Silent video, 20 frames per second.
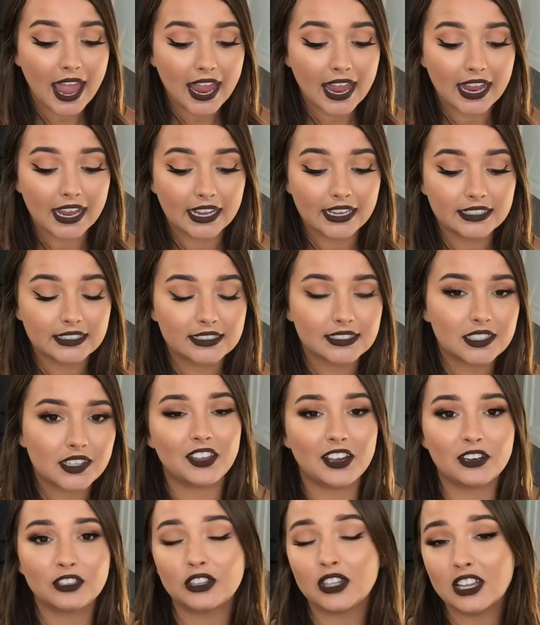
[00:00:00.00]
and
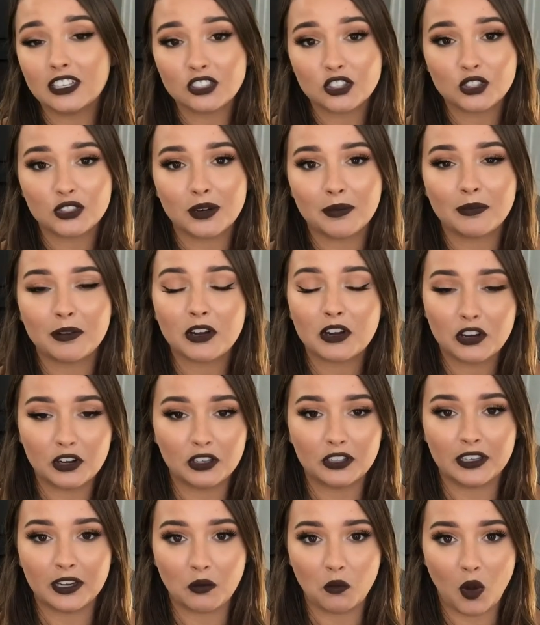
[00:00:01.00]
their Lustrum
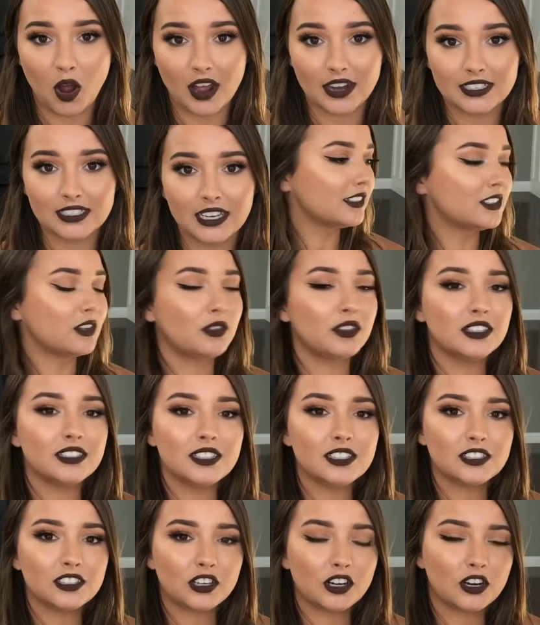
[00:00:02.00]
curling wand. So this
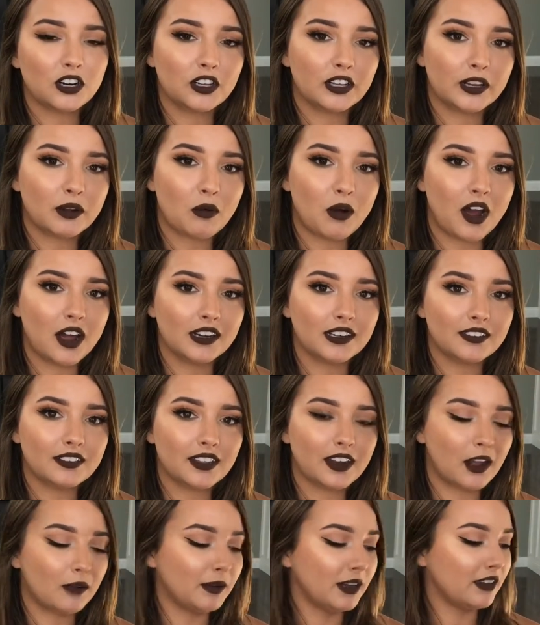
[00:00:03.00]
is a curling wand
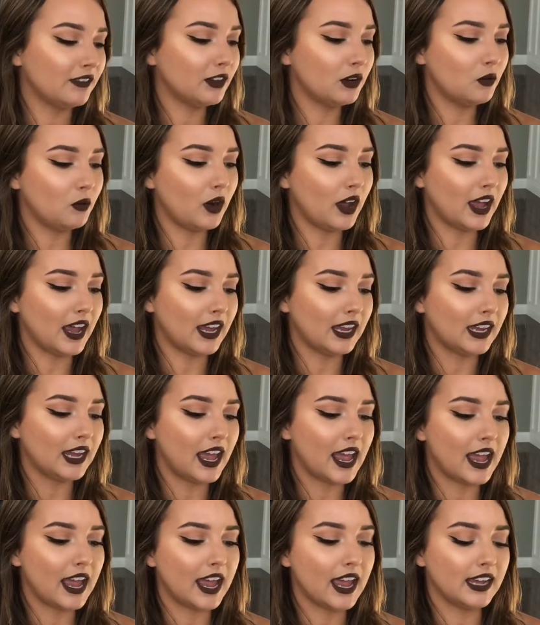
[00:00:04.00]
that I'll be giving away,
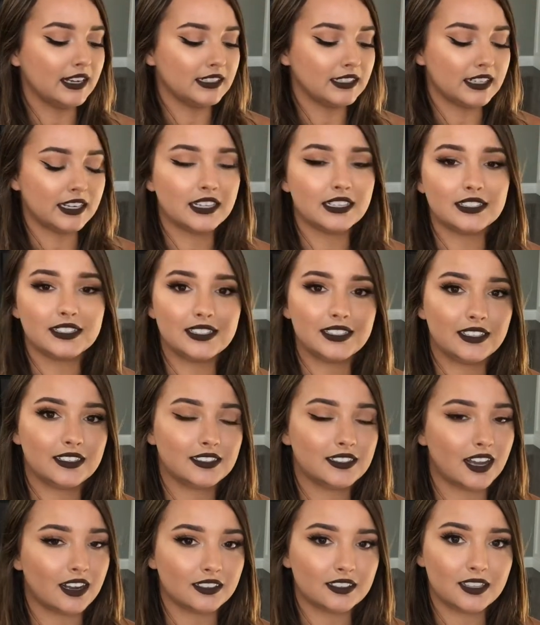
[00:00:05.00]
and it is the
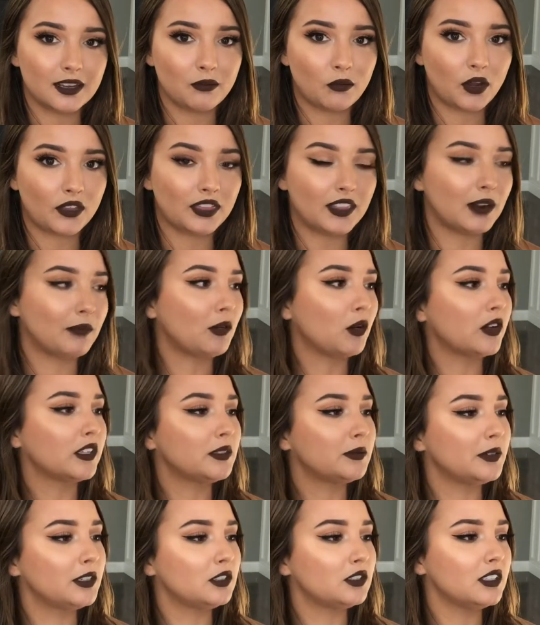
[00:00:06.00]
exact same one that I'm going
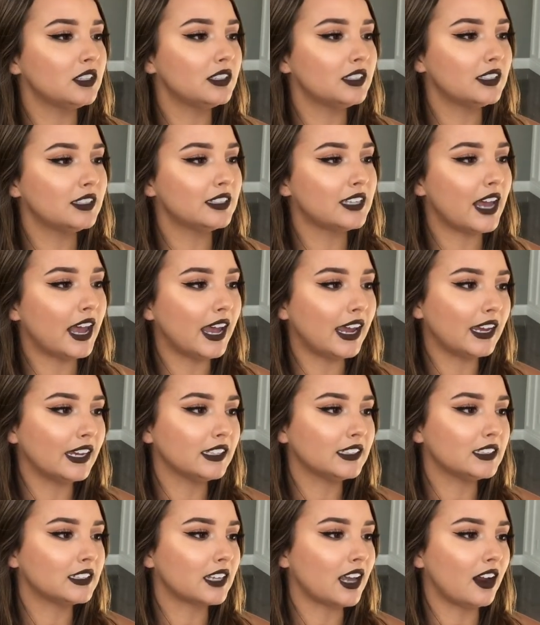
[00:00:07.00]
to be using today.
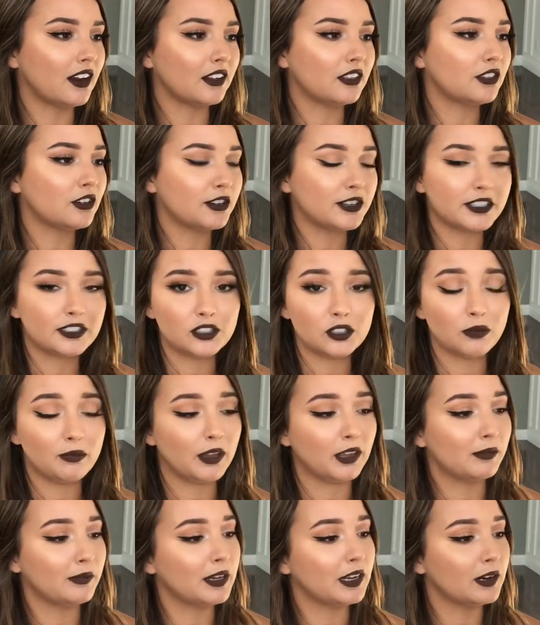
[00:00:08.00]
It's got a thirty-two
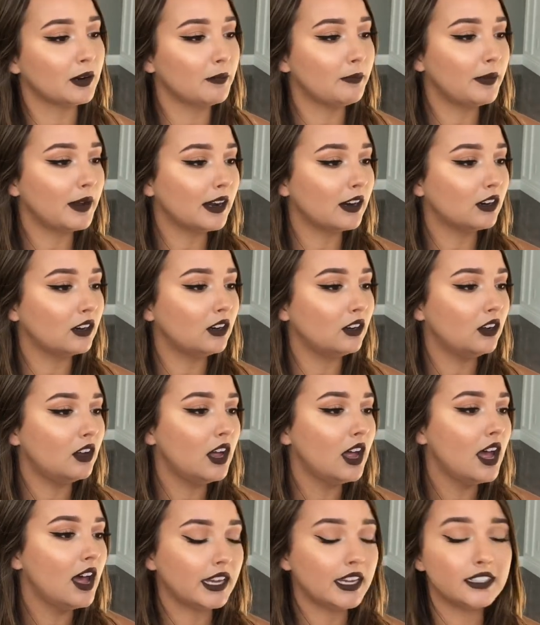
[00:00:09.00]
millimeter barrel,
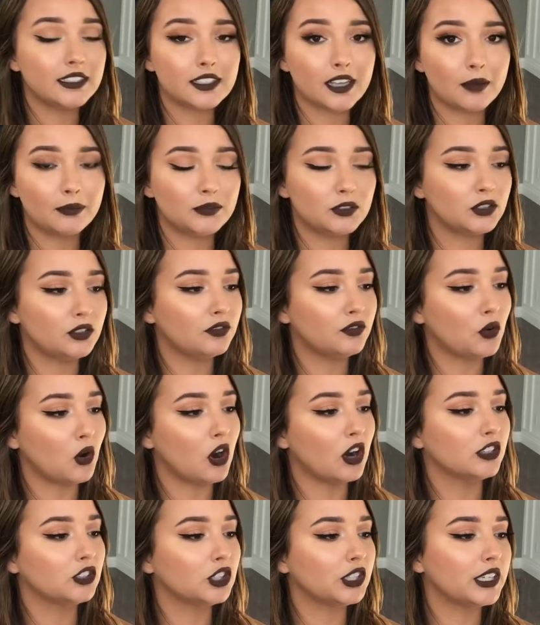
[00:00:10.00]
heats up to
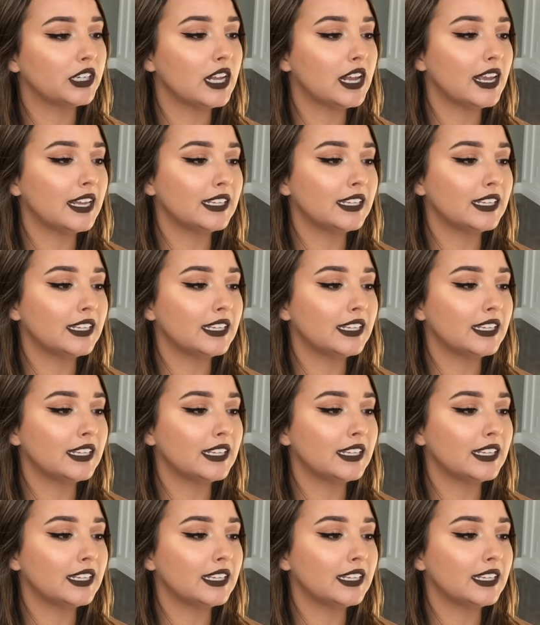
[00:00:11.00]
four hundred